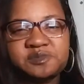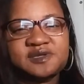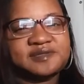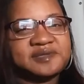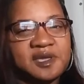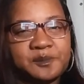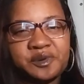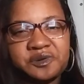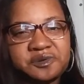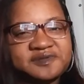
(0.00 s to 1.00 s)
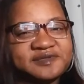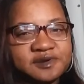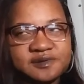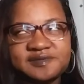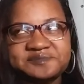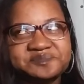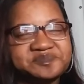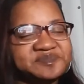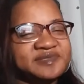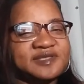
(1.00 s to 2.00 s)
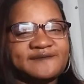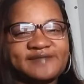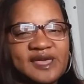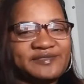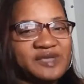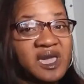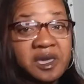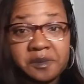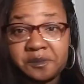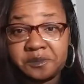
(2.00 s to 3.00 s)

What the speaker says: Just saying, producers, stuff like that.